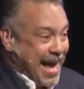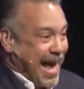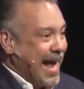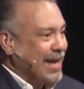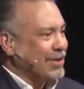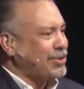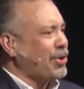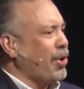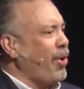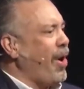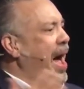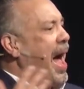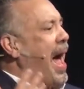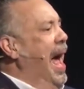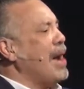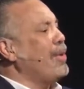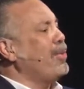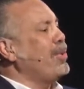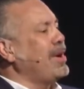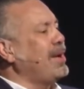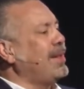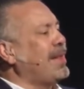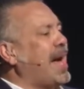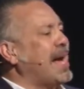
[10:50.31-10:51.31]
And so I
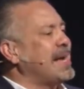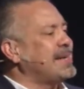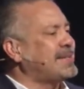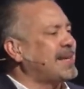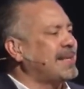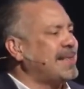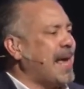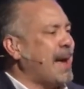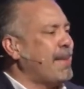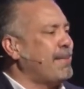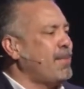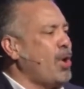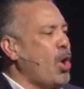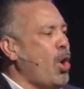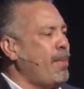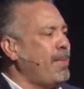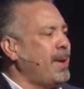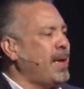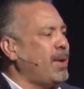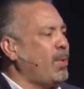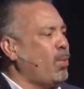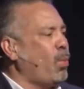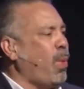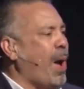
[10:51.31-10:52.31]
realized in that
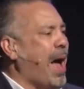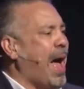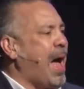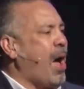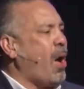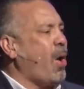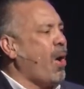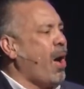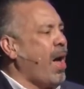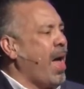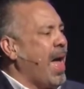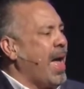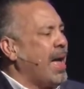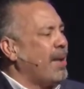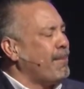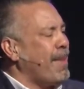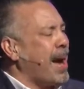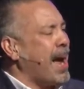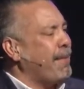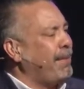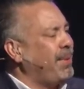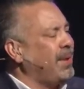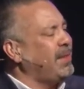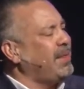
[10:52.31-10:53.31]
moment, wow,
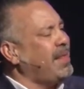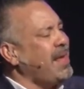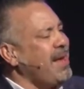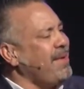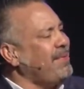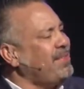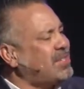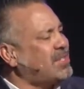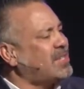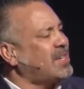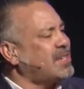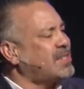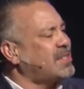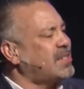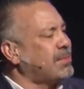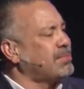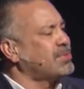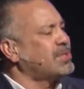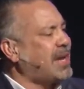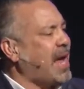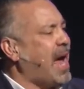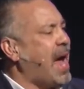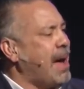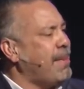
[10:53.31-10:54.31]
my belief
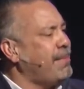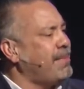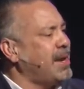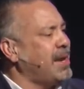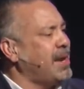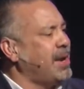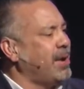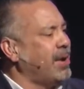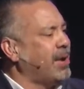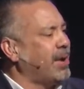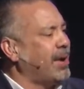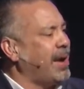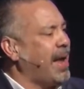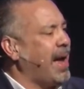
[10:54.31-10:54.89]
system's got me here.